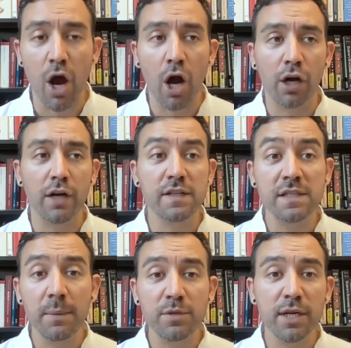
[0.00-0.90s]
are
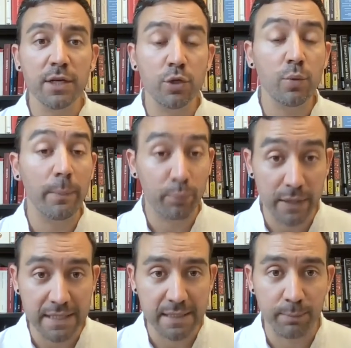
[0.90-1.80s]
subject to a
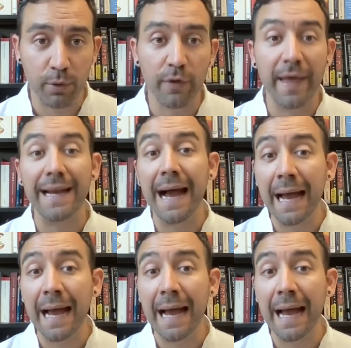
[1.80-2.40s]
principle that